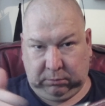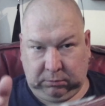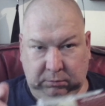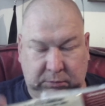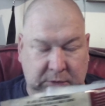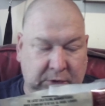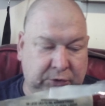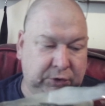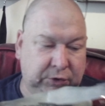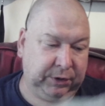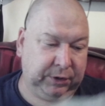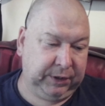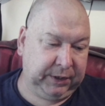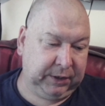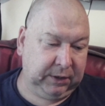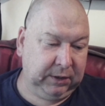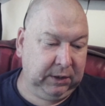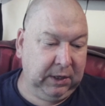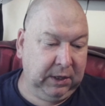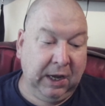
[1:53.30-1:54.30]
I'll show you that.
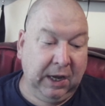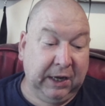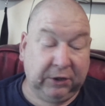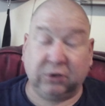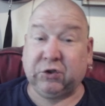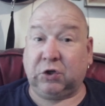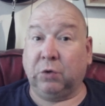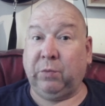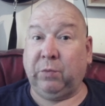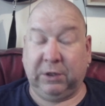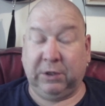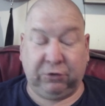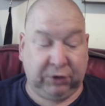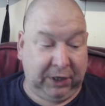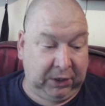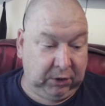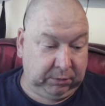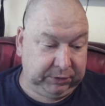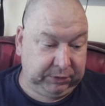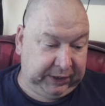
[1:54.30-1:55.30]
It does come with the dry
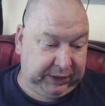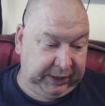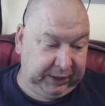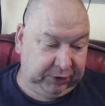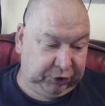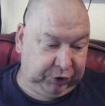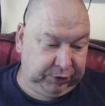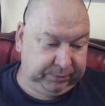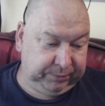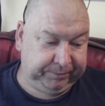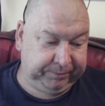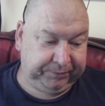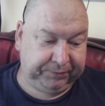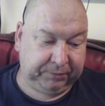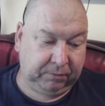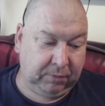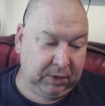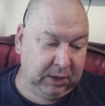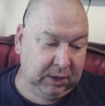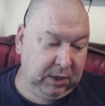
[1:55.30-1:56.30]
hop stage.
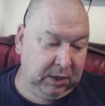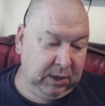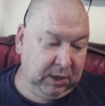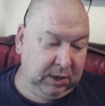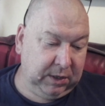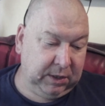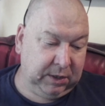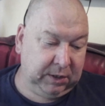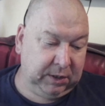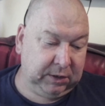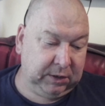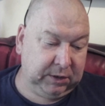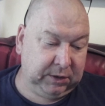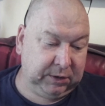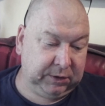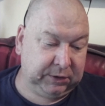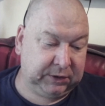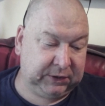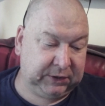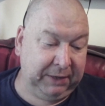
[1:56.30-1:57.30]

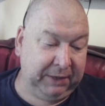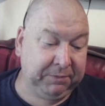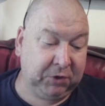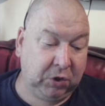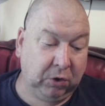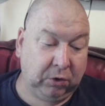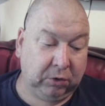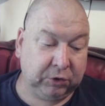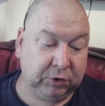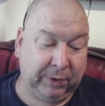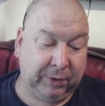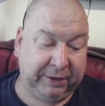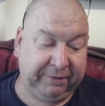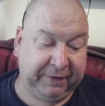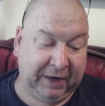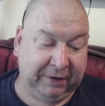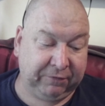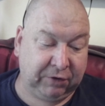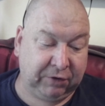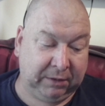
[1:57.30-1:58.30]
Simcoe,
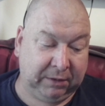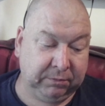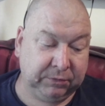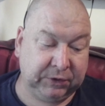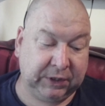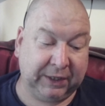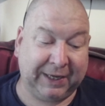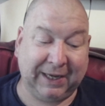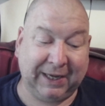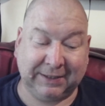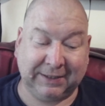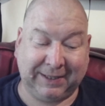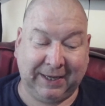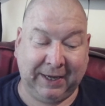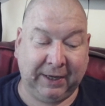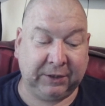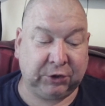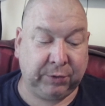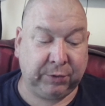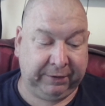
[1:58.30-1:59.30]
25 grams,
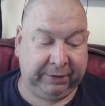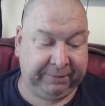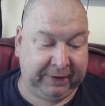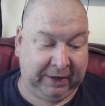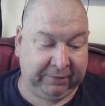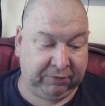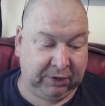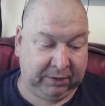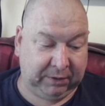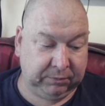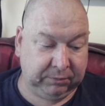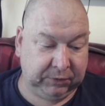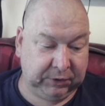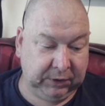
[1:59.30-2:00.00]
Cascade, 25 grams.